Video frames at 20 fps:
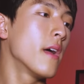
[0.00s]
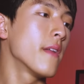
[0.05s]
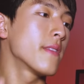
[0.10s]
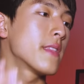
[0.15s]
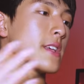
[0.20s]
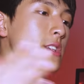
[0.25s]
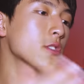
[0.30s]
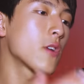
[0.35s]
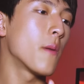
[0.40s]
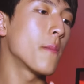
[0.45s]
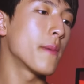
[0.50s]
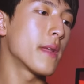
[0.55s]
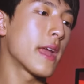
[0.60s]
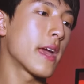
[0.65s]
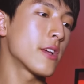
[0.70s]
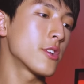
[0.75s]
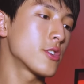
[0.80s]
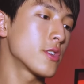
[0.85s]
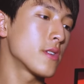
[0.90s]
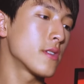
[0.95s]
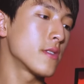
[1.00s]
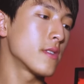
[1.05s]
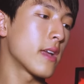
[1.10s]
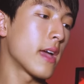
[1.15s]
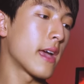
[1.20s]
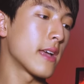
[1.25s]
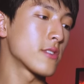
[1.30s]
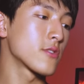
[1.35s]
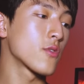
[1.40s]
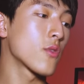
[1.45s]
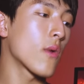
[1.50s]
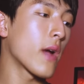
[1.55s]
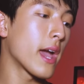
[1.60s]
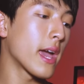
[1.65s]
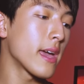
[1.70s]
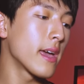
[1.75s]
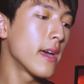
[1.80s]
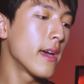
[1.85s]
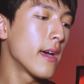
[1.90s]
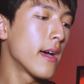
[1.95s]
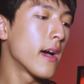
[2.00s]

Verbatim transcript: This combination is great.